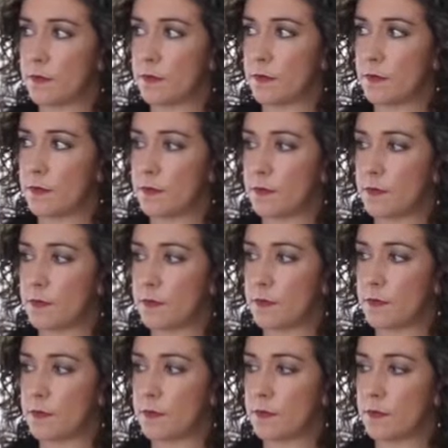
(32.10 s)

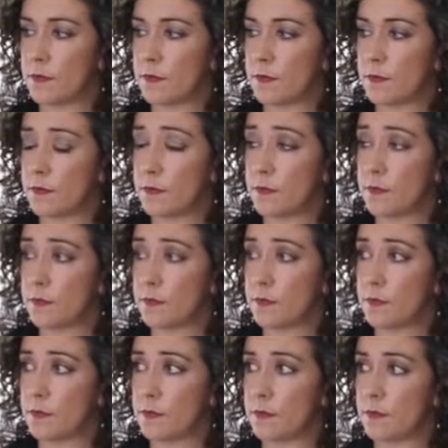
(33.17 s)

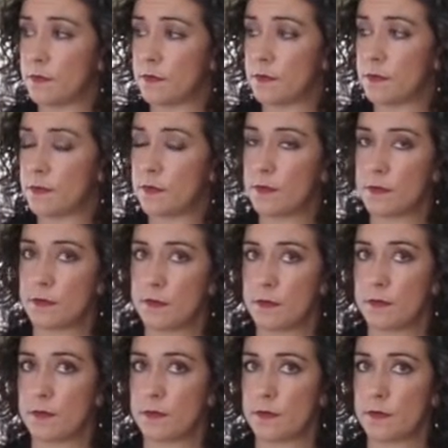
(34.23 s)

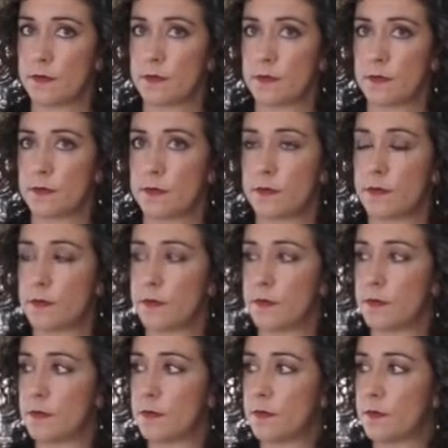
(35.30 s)

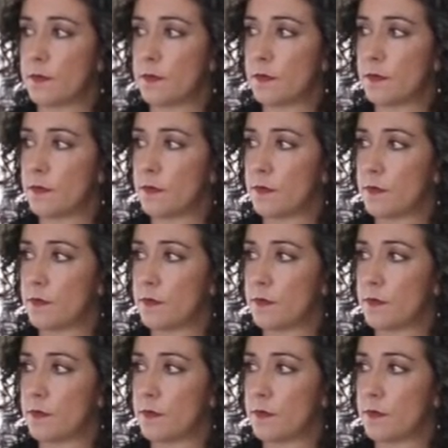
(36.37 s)
[no speech]